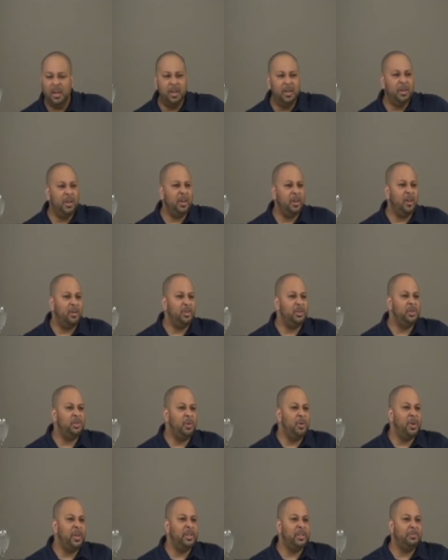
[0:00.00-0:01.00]
You hear all the
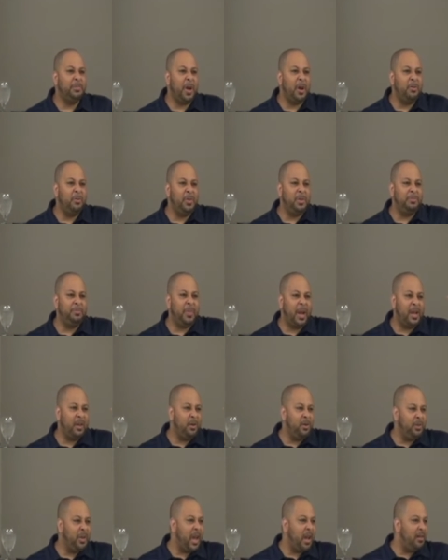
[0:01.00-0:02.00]
stories about what might
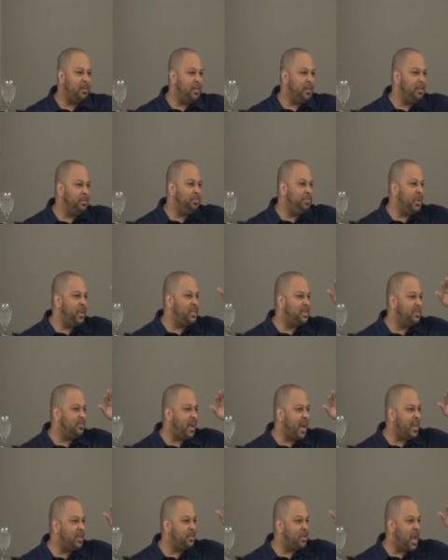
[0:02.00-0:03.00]
go down in prison,
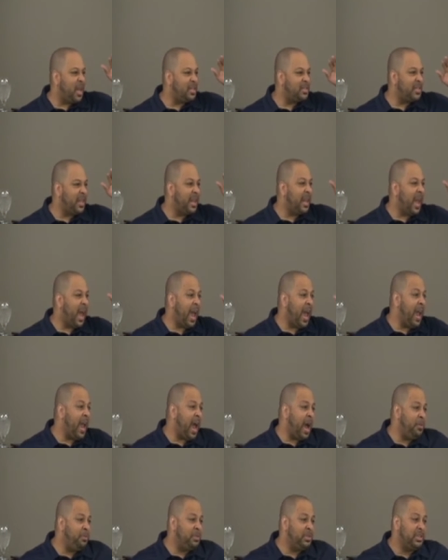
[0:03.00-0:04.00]
right? So I stayed,
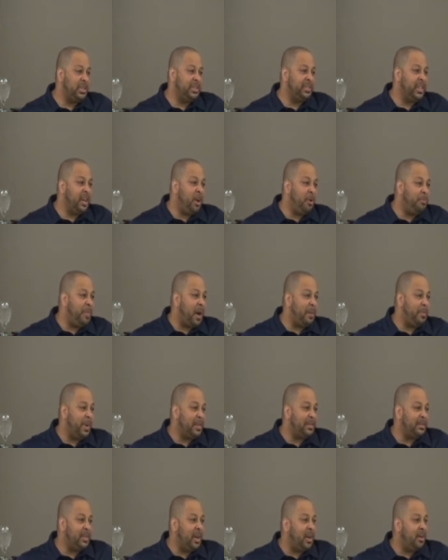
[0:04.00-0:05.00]
I, I was in the cell by
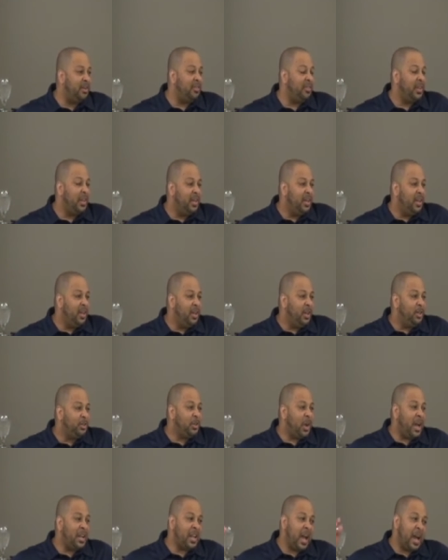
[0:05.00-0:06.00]
myself.
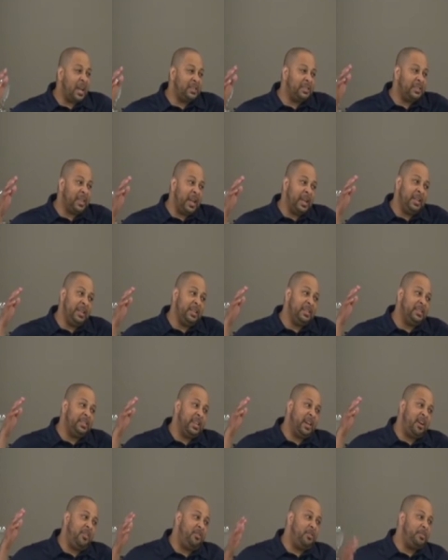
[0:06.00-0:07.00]
So I, I stayed in the
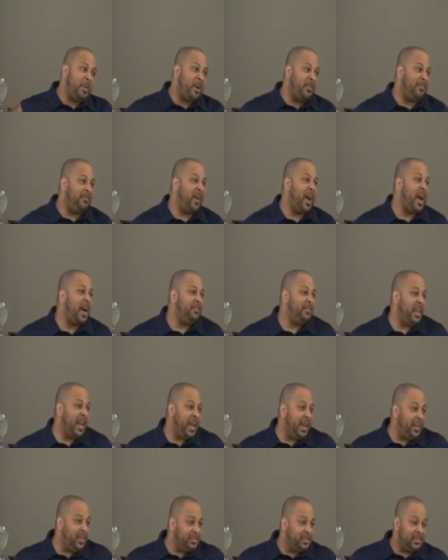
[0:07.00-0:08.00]
cell for about five
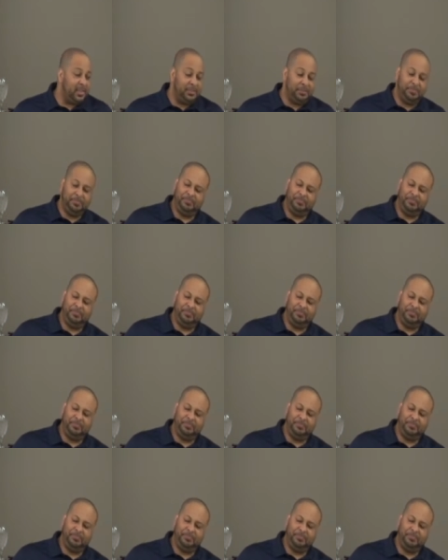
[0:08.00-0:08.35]
days.